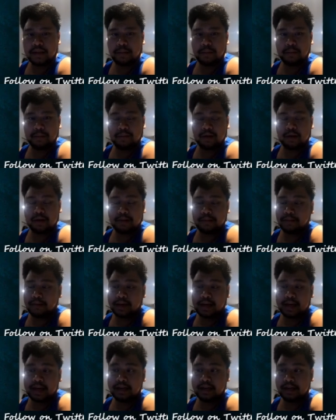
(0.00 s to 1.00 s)
up
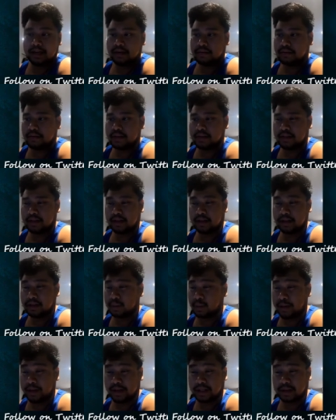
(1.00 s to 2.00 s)
high enough. It's like at
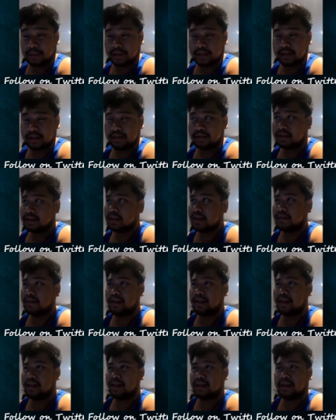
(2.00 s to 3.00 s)

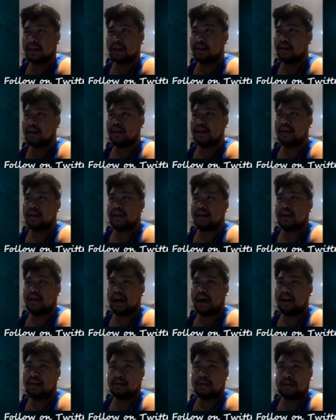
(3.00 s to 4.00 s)
2377. I think
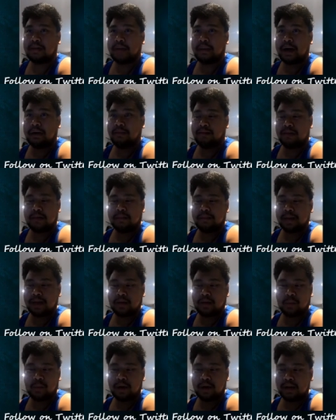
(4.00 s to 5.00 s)
I only powered up
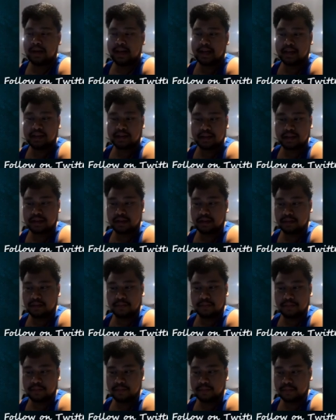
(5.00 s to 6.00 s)
like one XL,
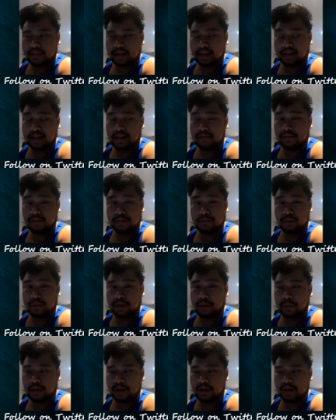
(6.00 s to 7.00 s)
like level
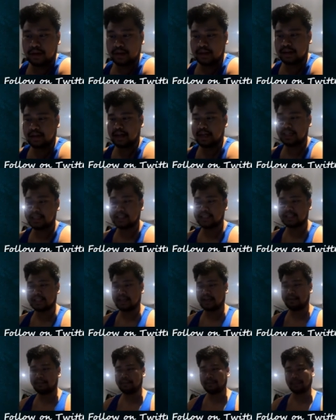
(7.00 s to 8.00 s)
41 at this
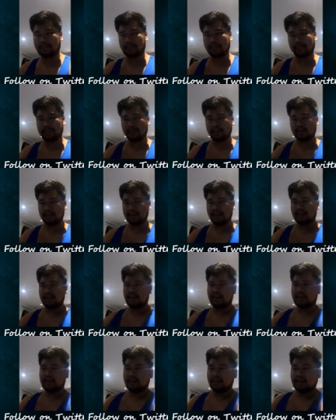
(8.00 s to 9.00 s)
time.
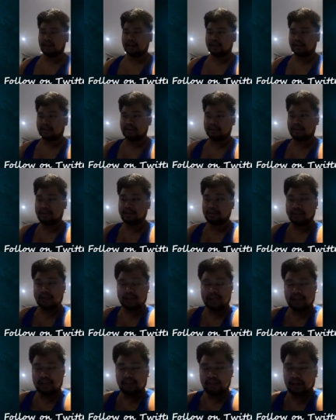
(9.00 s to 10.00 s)
So anyway,
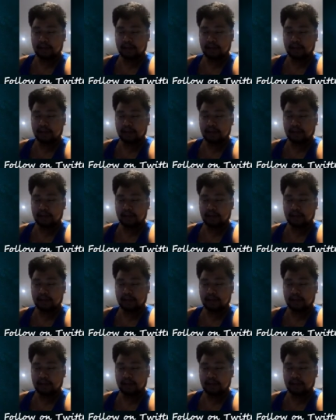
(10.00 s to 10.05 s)
they have